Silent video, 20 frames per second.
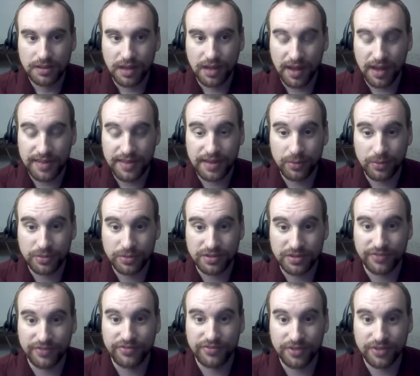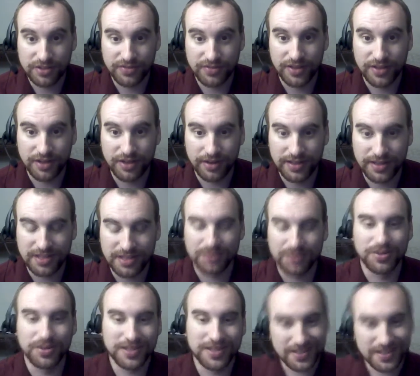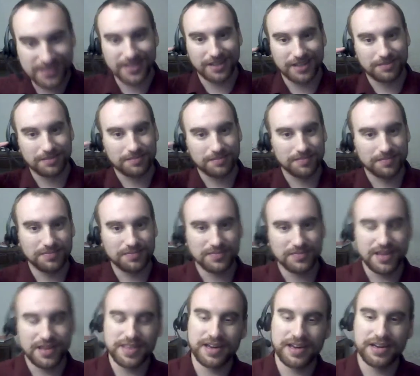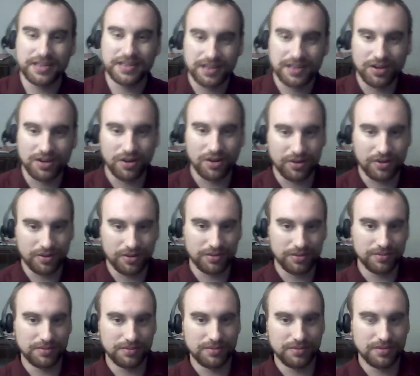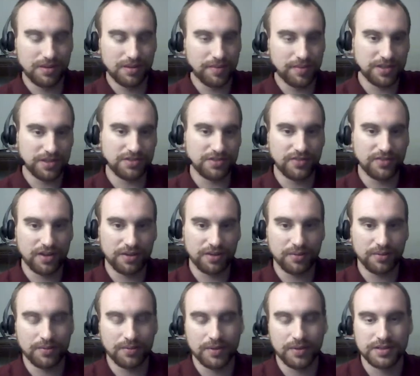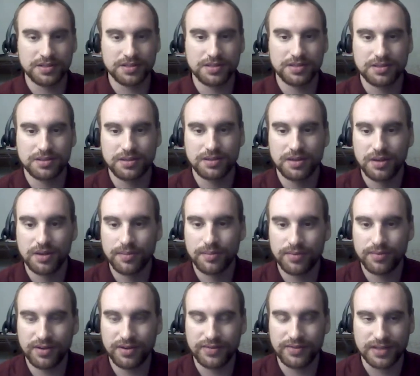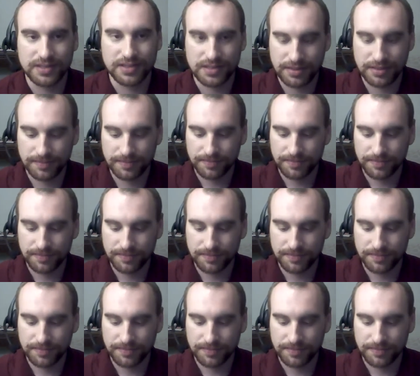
and that was the first video I did with this thing. And then I did a bunch of other ones previous.